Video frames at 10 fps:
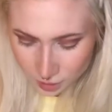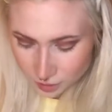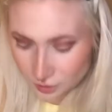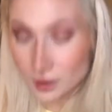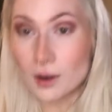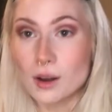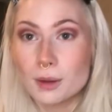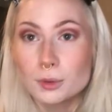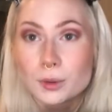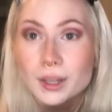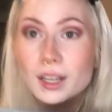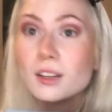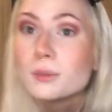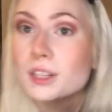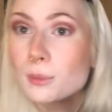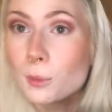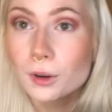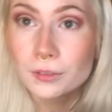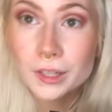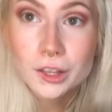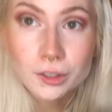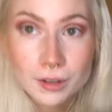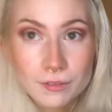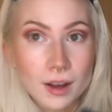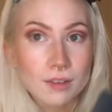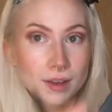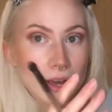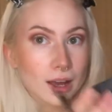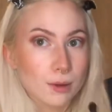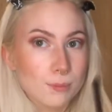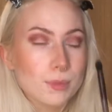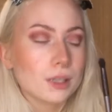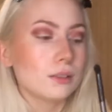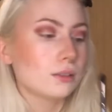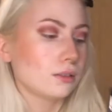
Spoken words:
So now I'm going in with the Morphe 35M.